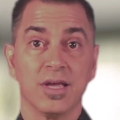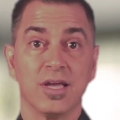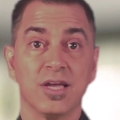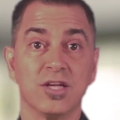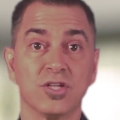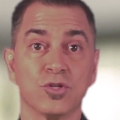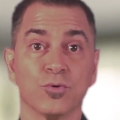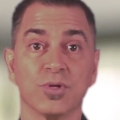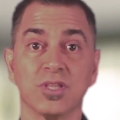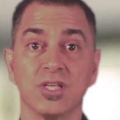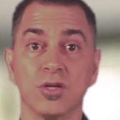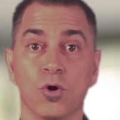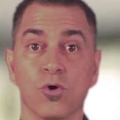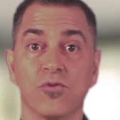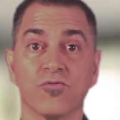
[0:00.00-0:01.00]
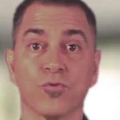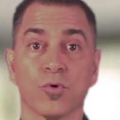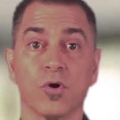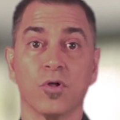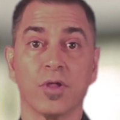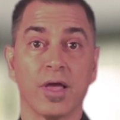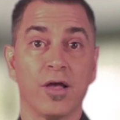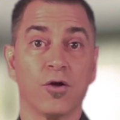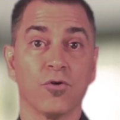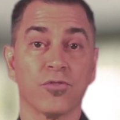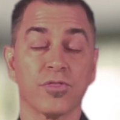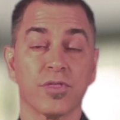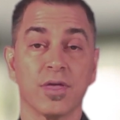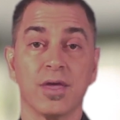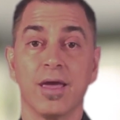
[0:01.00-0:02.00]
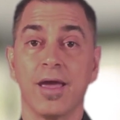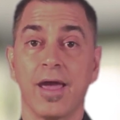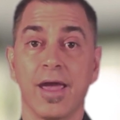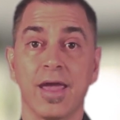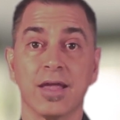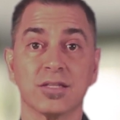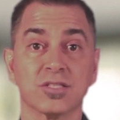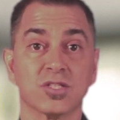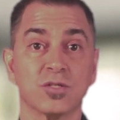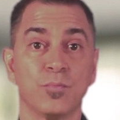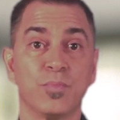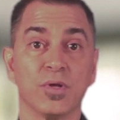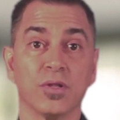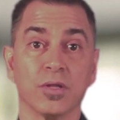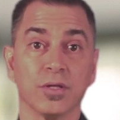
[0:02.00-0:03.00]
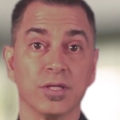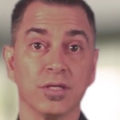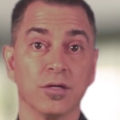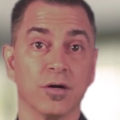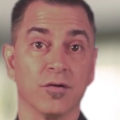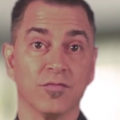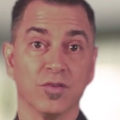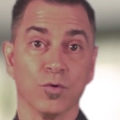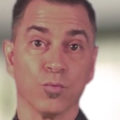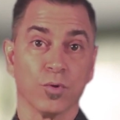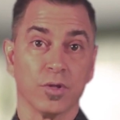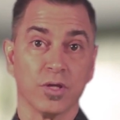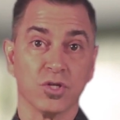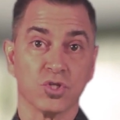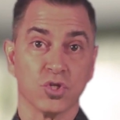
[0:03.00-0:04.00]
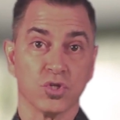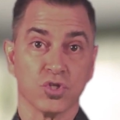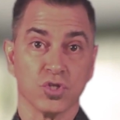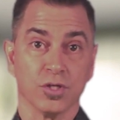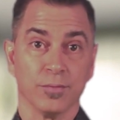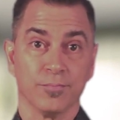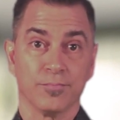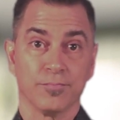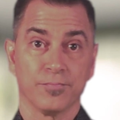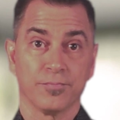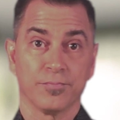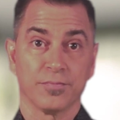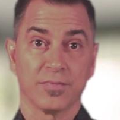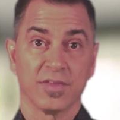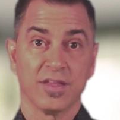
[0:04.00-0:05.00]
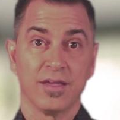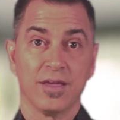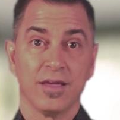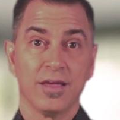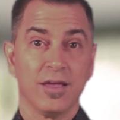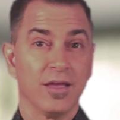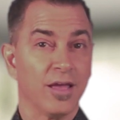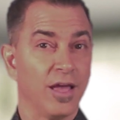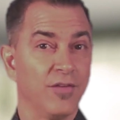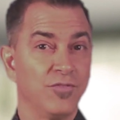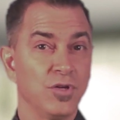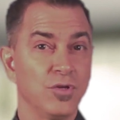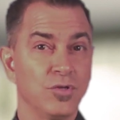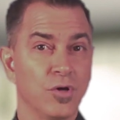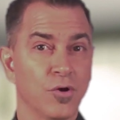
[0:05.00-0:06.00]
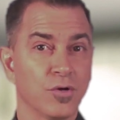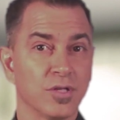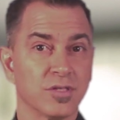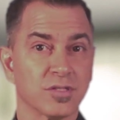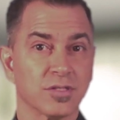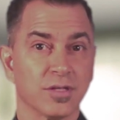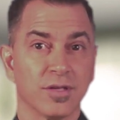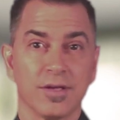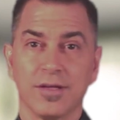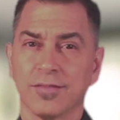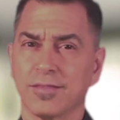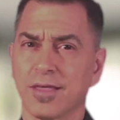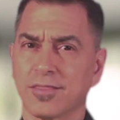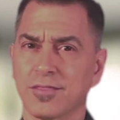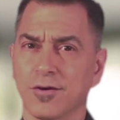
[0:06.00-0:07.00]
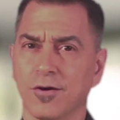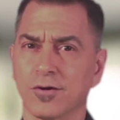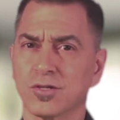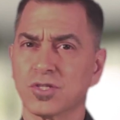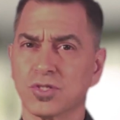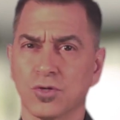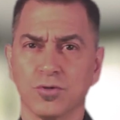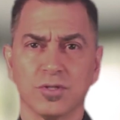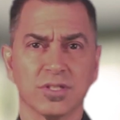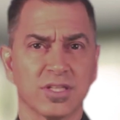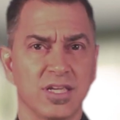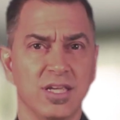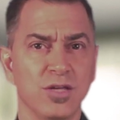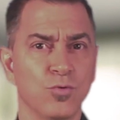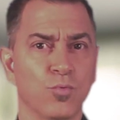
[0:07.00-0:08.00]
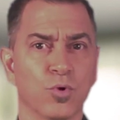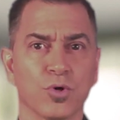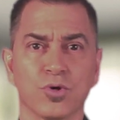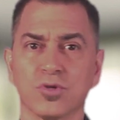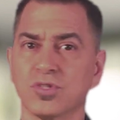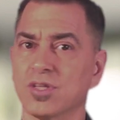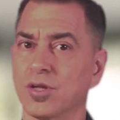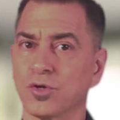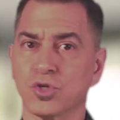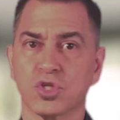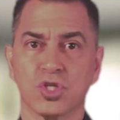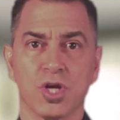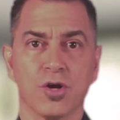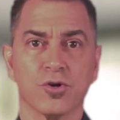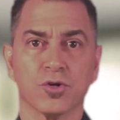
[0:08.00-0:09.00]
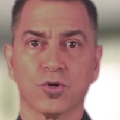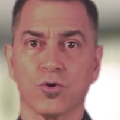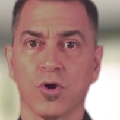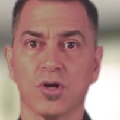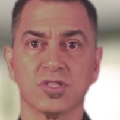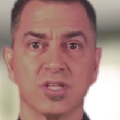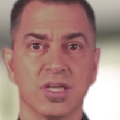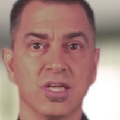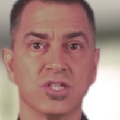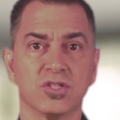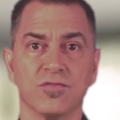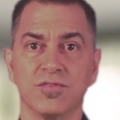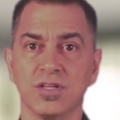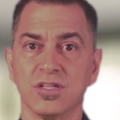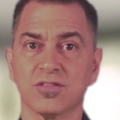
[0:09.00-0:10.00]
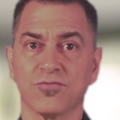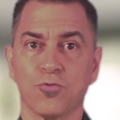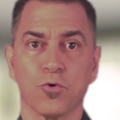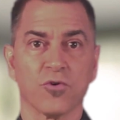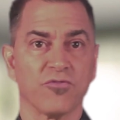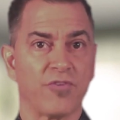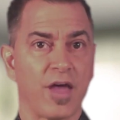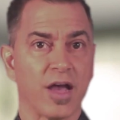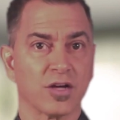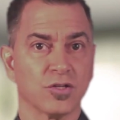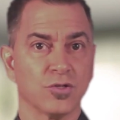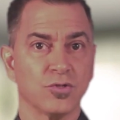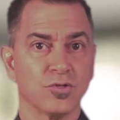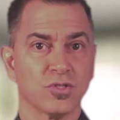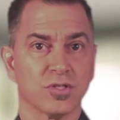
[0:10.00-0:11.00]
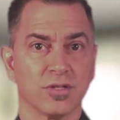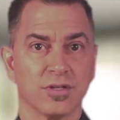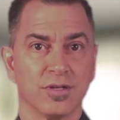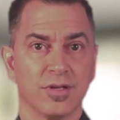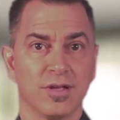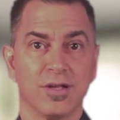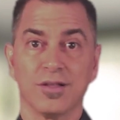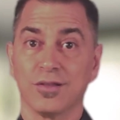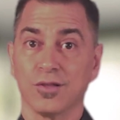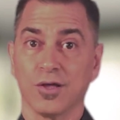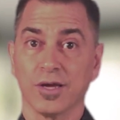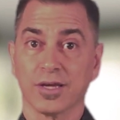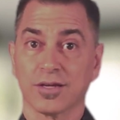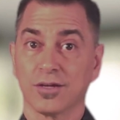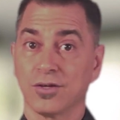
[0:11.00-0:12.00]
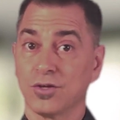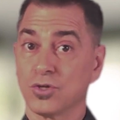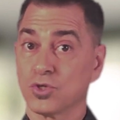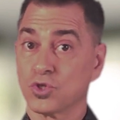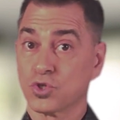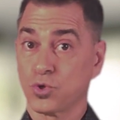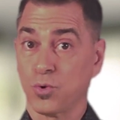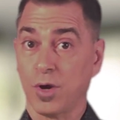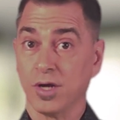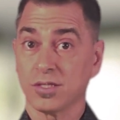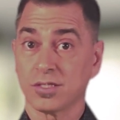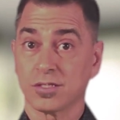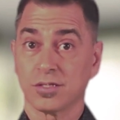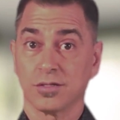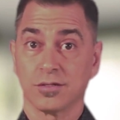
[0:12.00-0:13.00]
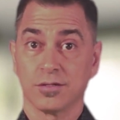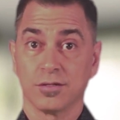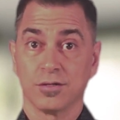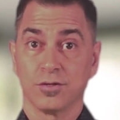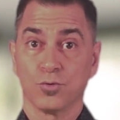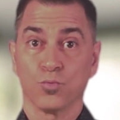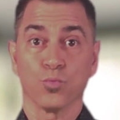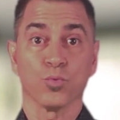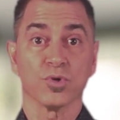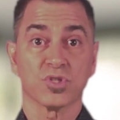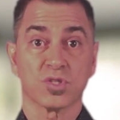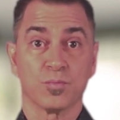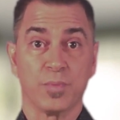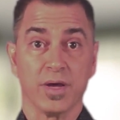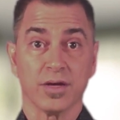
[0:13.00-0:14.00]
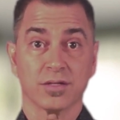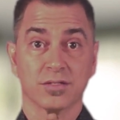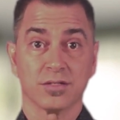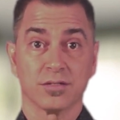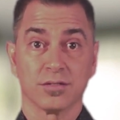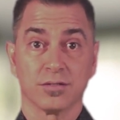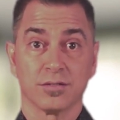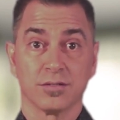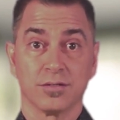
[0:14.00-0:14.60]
hindering the overall health and stability of the relationship. Have you noticed that there are certain keywords that are shared across each of these four factors, like trust, respect,